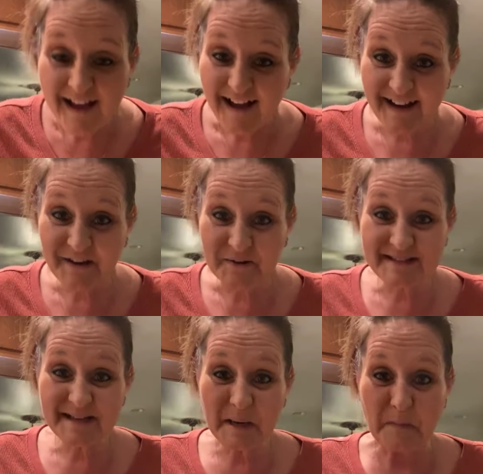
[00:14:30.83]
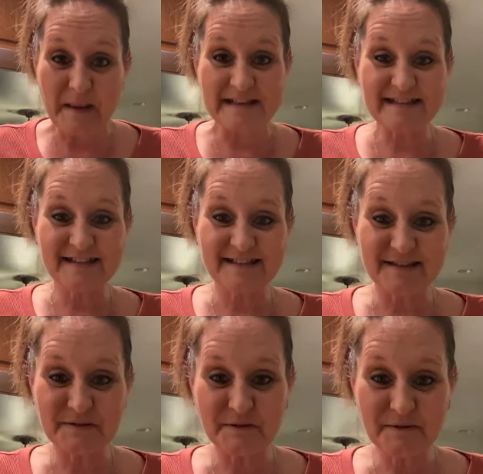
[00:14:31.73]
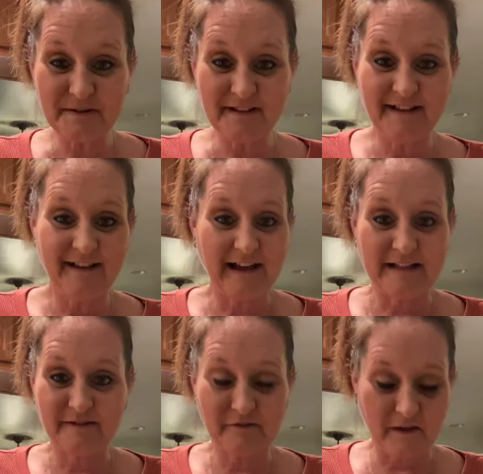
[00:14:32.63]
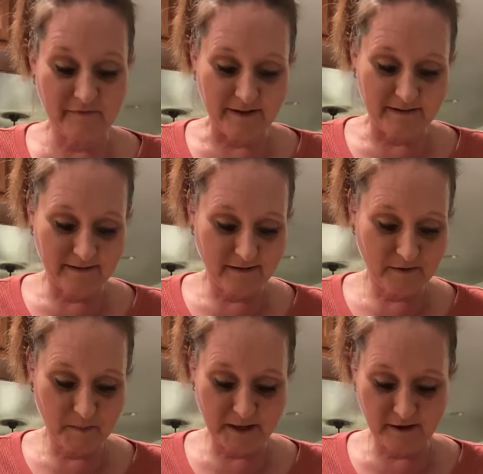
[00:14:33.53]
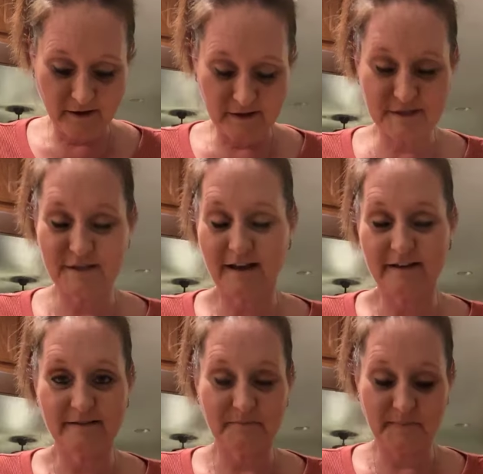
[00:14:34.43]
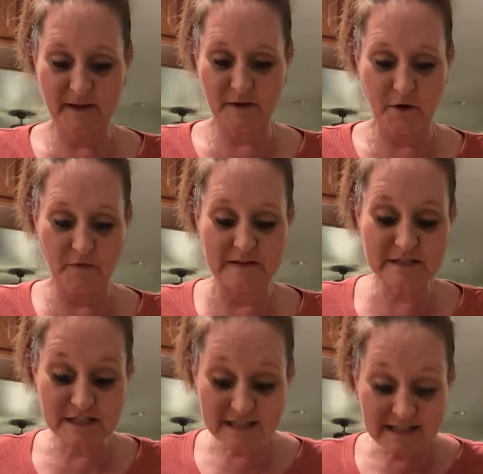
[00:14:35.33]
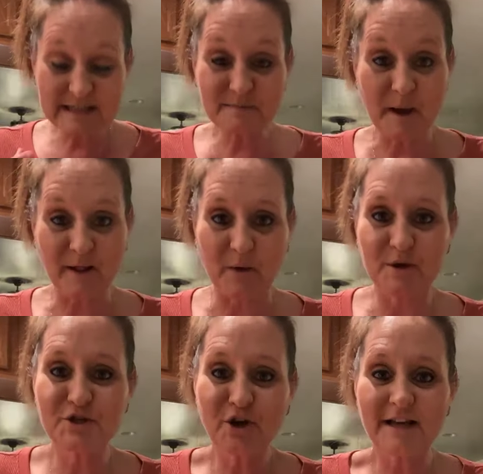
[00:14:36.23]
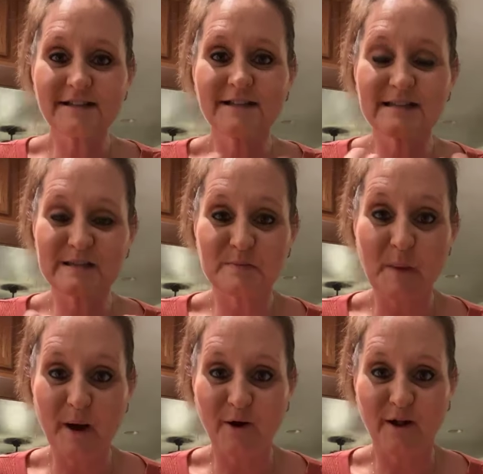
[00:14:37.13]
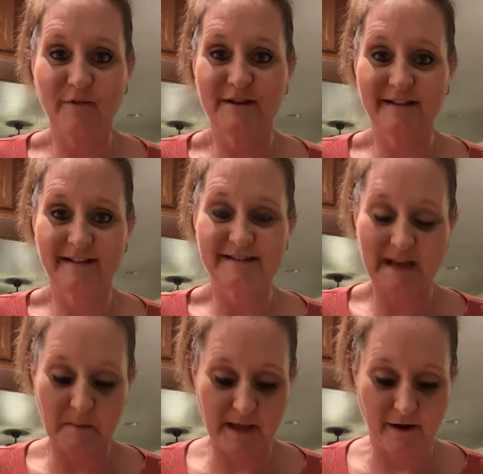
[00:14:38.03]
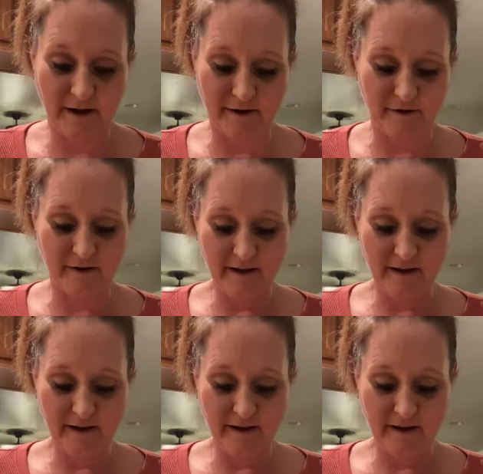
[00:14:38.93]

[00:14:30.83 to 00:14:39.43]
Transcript: I know, isn't it an amazing sizzle? I love it. Oh my gosh. Just the smell. I wish you guys can smell everything that's coming out of here.